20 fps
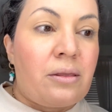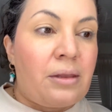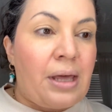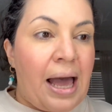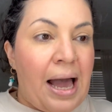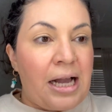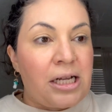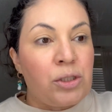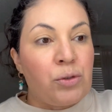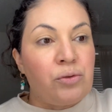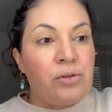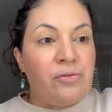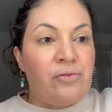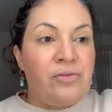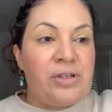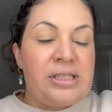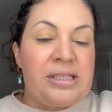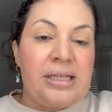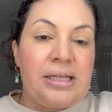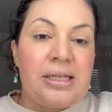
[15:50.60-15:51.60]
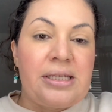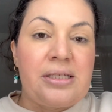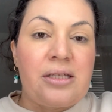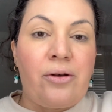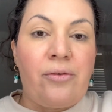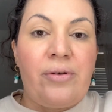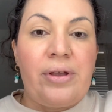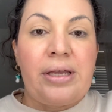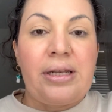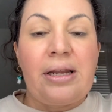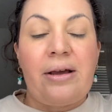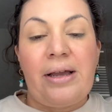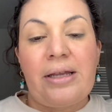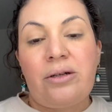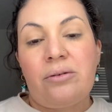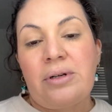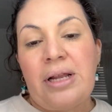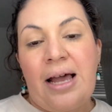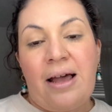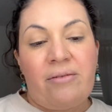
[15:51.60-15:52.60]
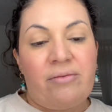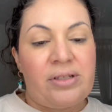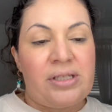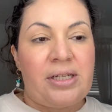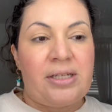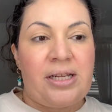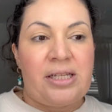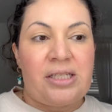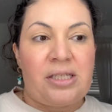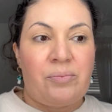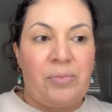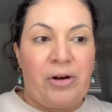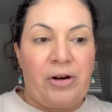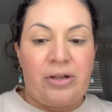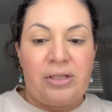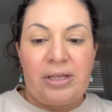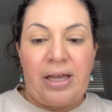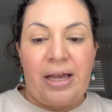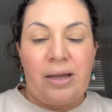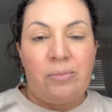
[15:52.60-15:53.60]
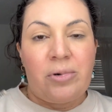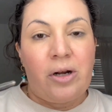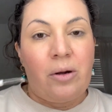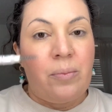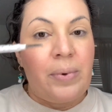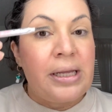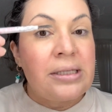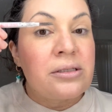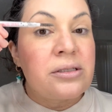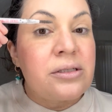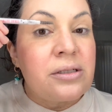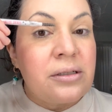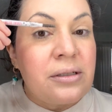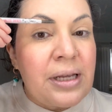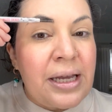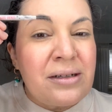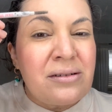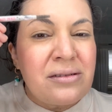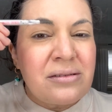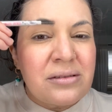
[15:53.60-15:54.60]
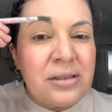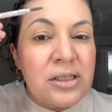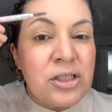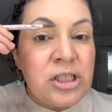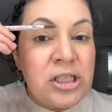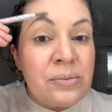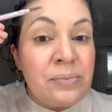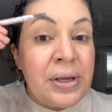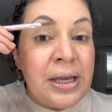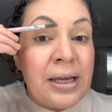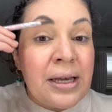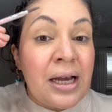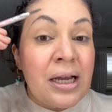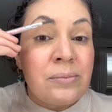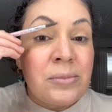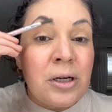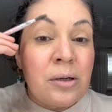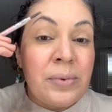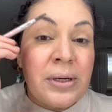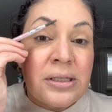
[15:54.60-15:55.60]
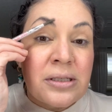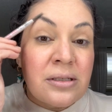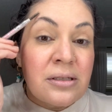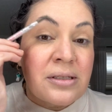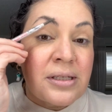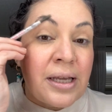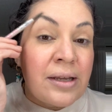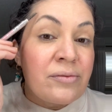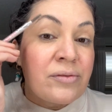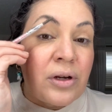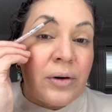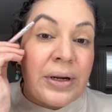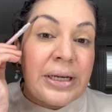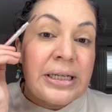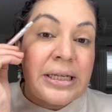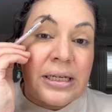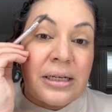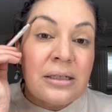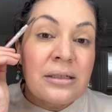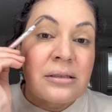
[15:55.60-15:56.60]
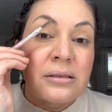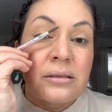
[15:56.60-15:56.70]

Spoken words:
actual physics of it. Now, I don't have a Danessa Myricks eyebrow pencil. Does she make eyebrow pencils? I have no idea.